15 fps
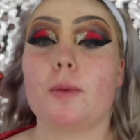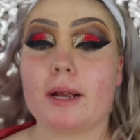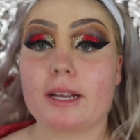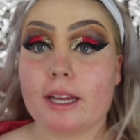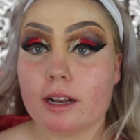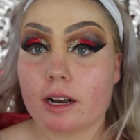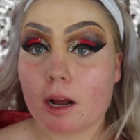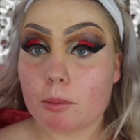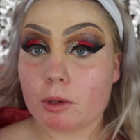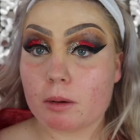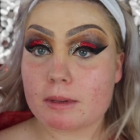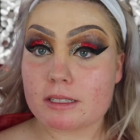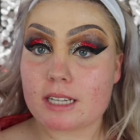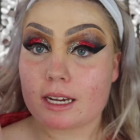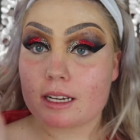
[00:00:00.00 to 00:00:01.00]
again, I'm going
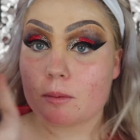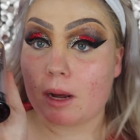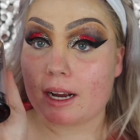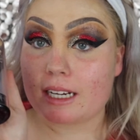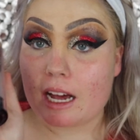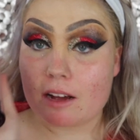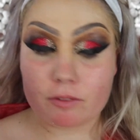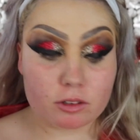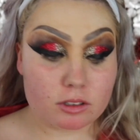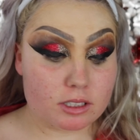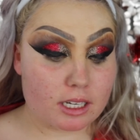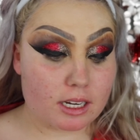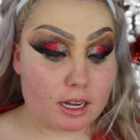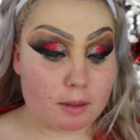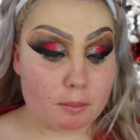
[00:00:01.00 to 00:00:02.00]
to be taking my Kat Von
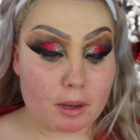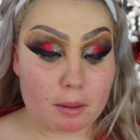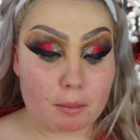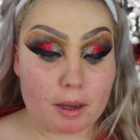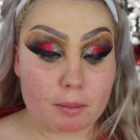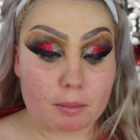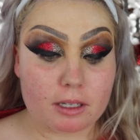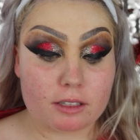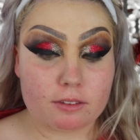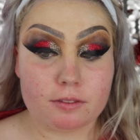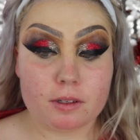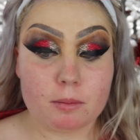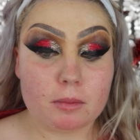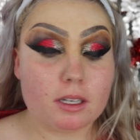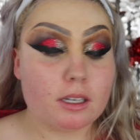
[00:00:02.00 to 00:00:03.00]
D and my Maybelline
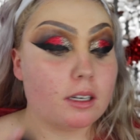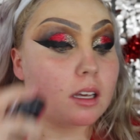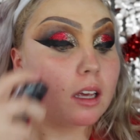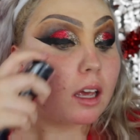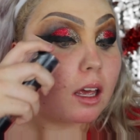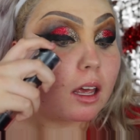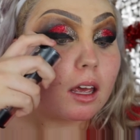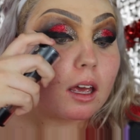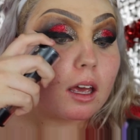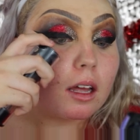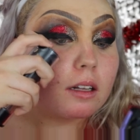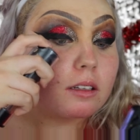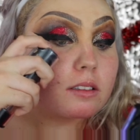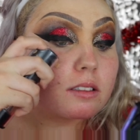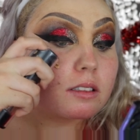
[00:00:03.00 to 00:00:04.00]
Fit Me
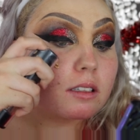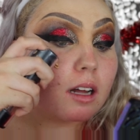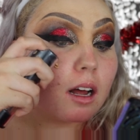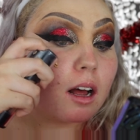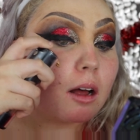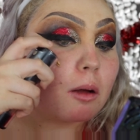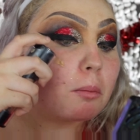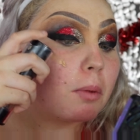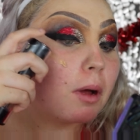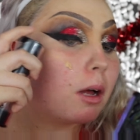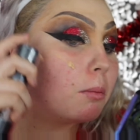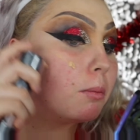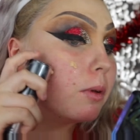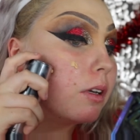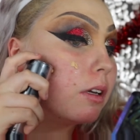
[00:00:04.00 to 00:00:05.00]
and start
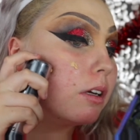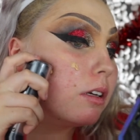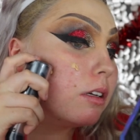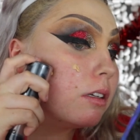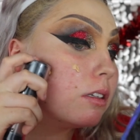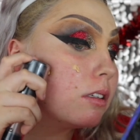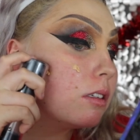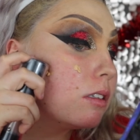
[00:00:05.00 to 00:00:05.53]
pumping it